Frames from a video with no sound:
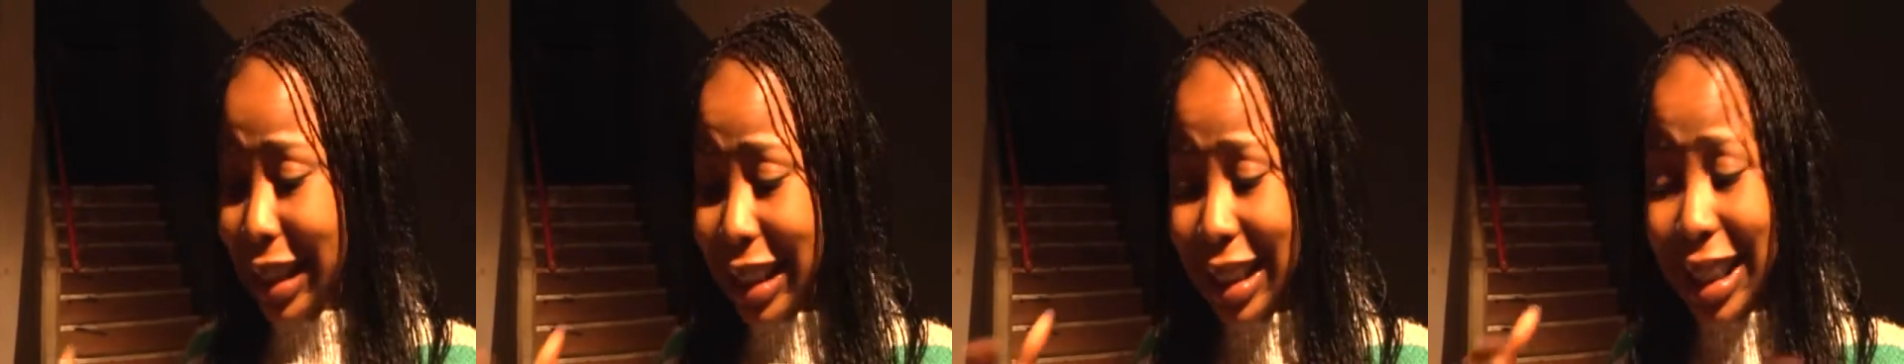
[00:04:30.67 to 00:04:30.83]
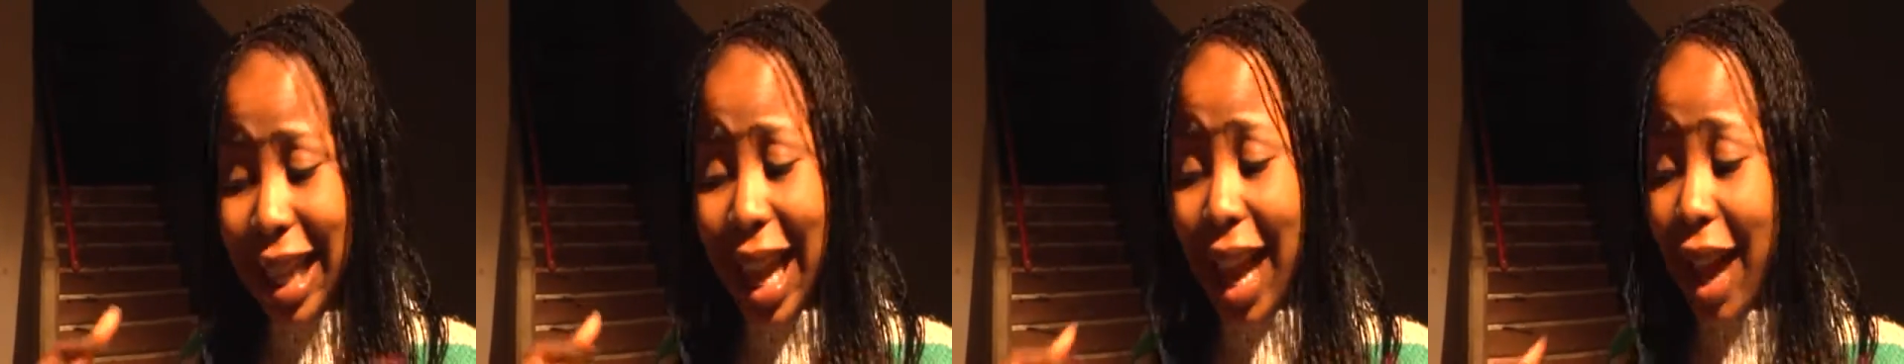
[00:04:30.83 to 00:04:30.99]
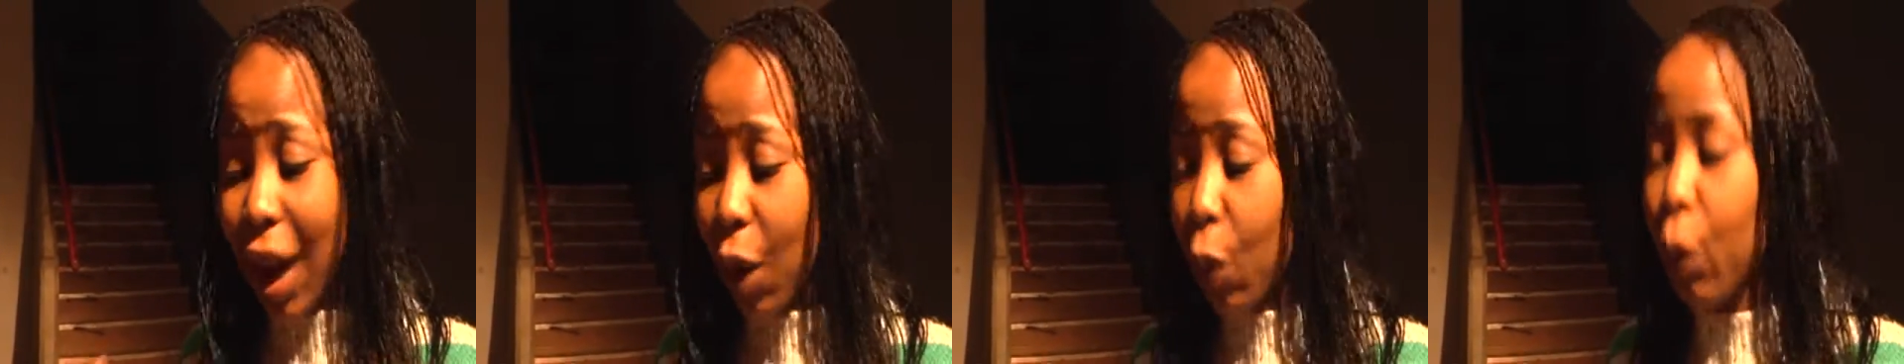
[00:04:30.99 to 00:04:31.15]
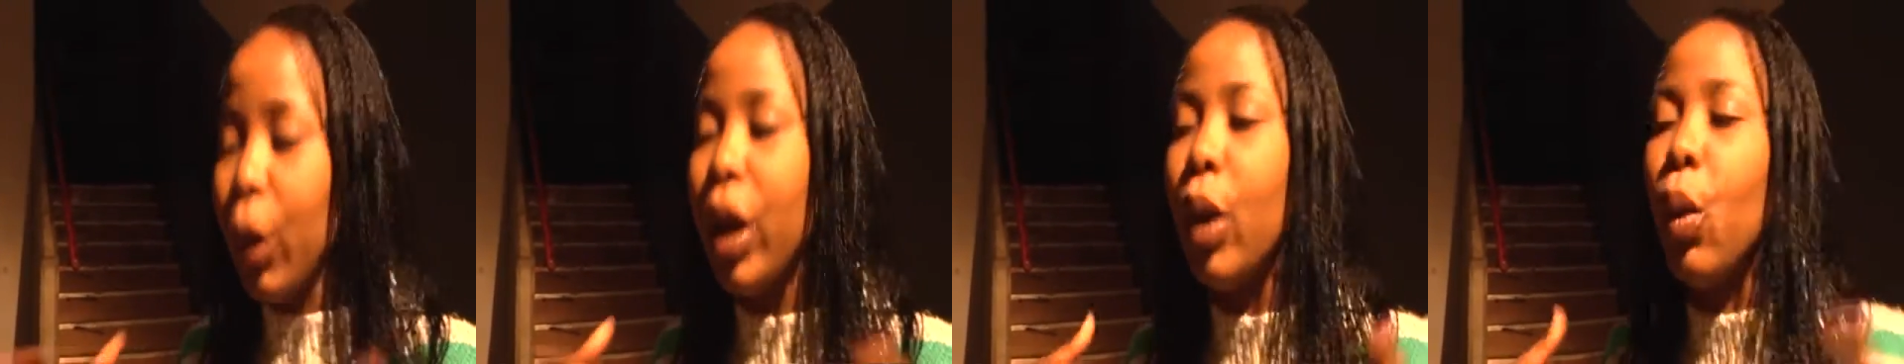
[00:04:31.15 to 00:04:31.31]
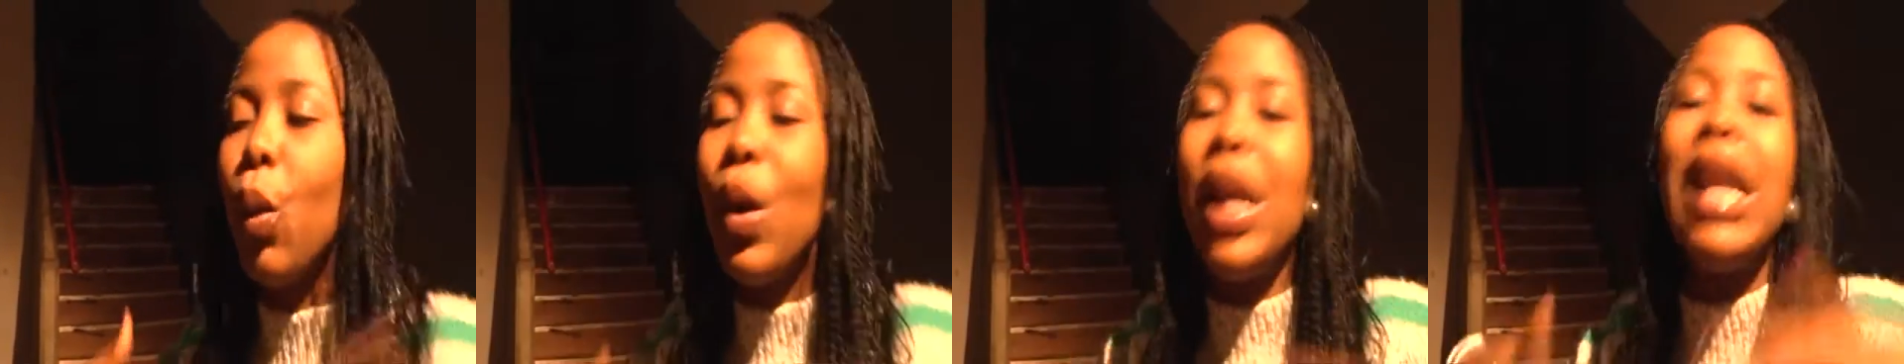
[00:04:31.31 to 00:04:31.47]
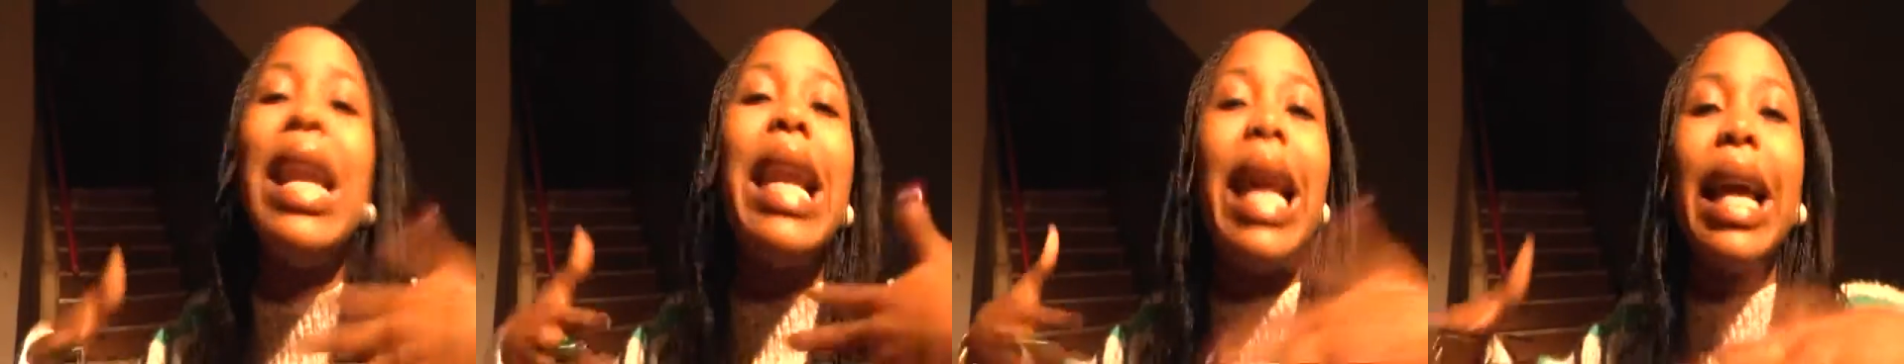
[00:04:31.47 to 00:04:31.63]

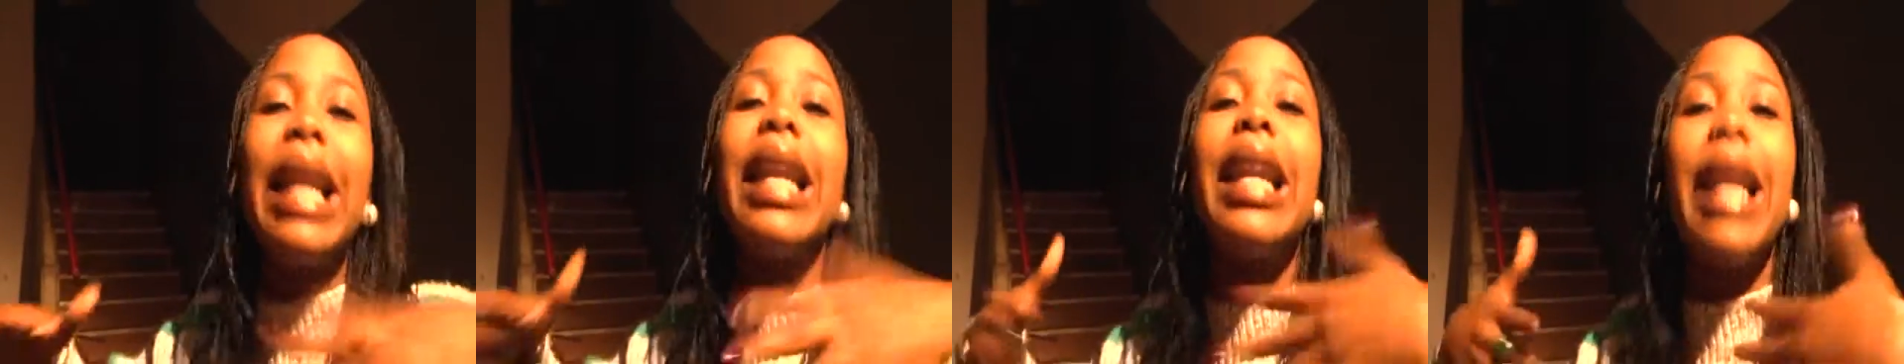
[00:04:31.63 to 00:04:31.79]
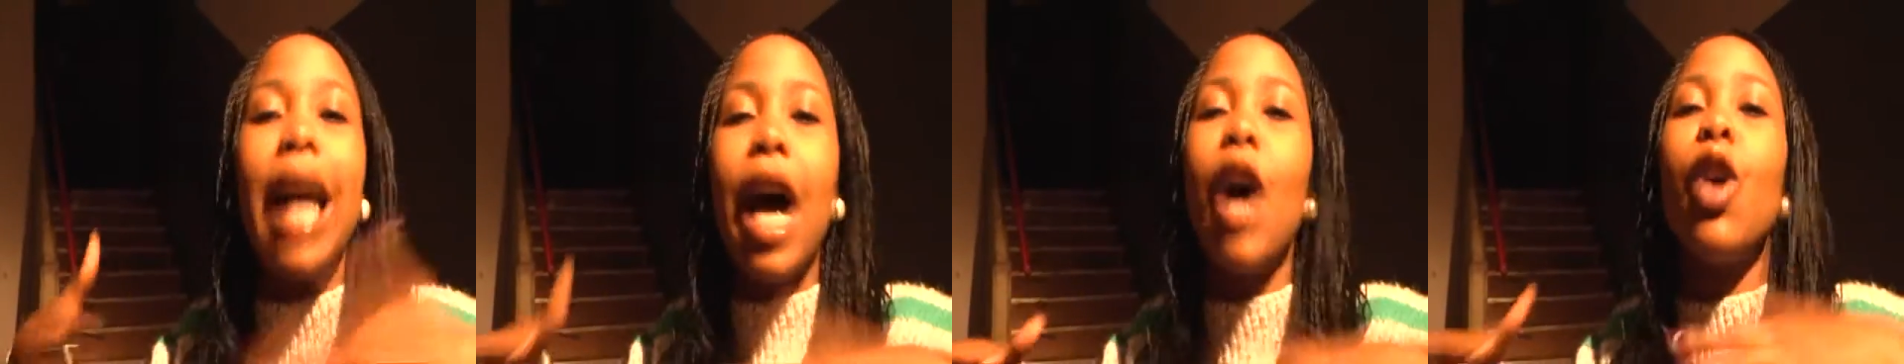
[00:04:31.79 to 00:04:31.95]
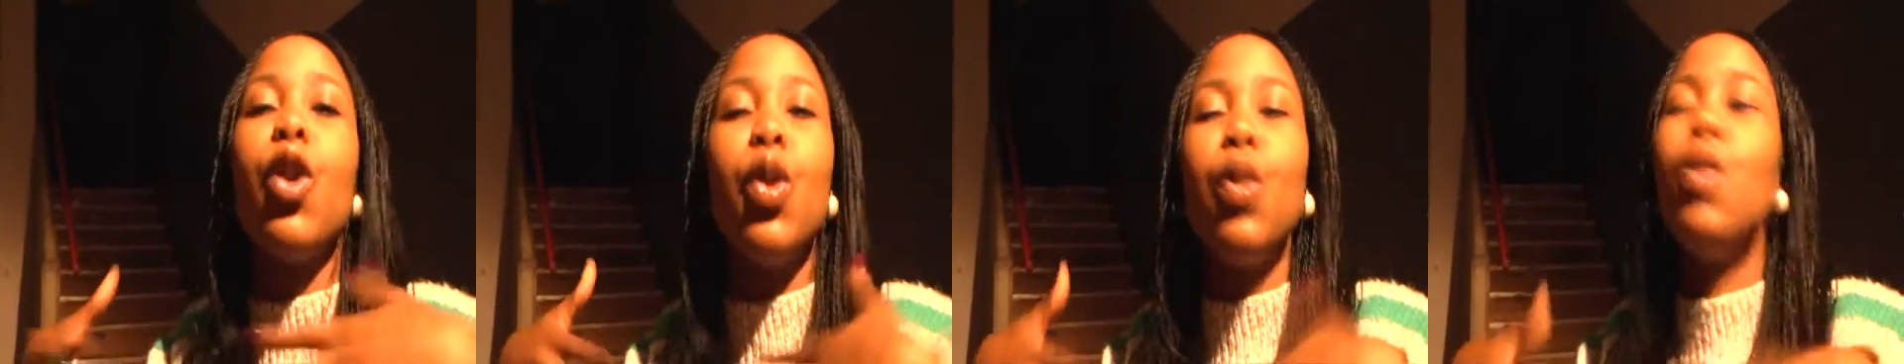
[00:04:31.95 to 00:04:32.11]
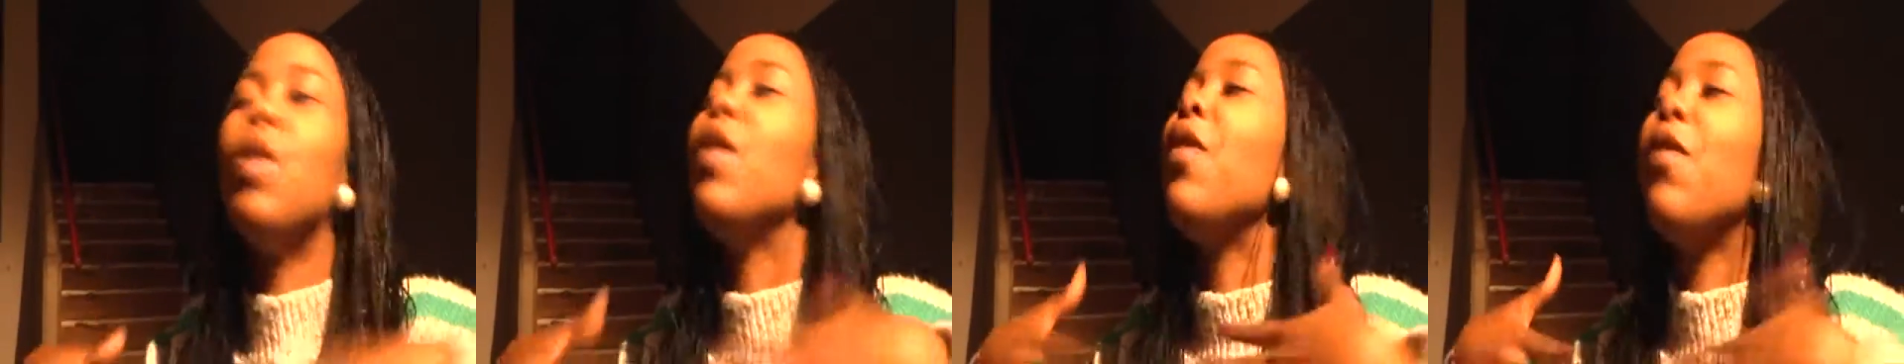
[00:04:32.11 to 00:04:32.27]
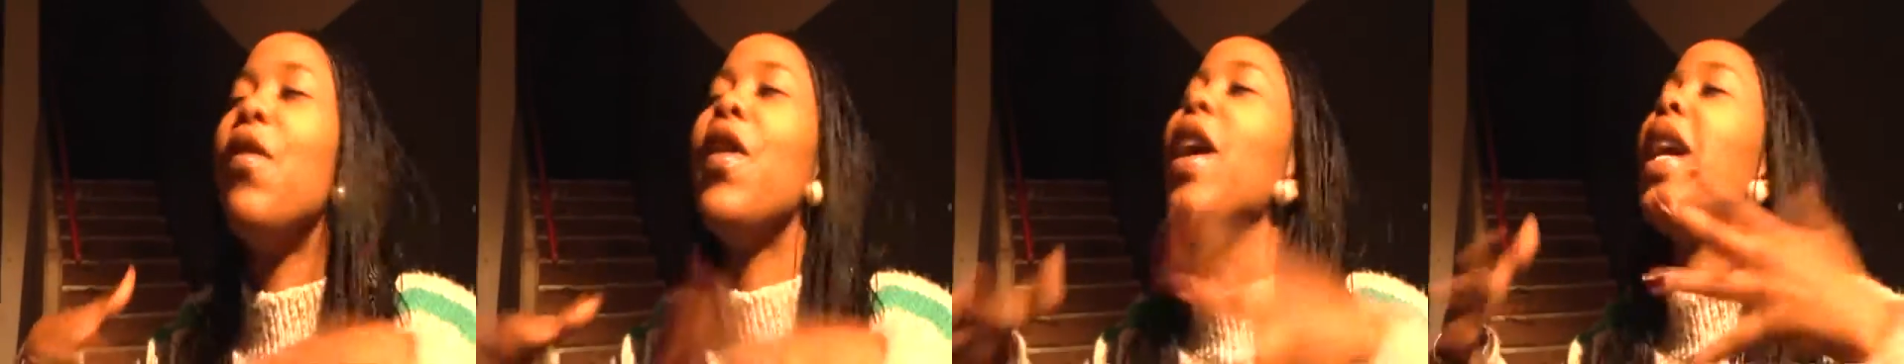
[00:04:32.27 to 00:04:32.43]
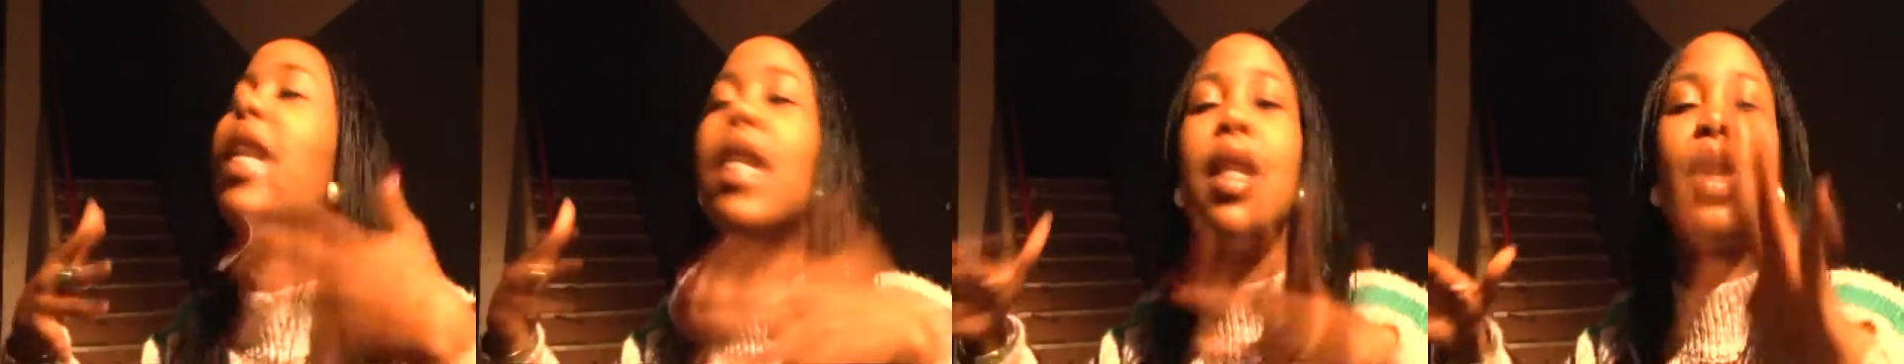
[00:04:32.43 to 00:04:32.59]
we let it out, we
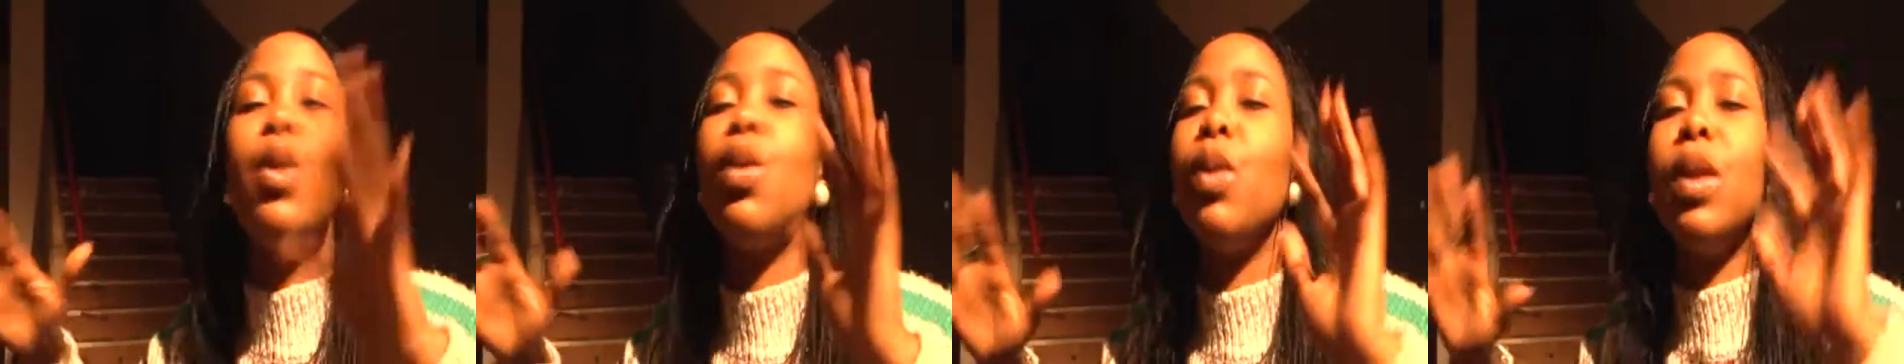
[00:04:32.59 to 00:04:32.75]
vent,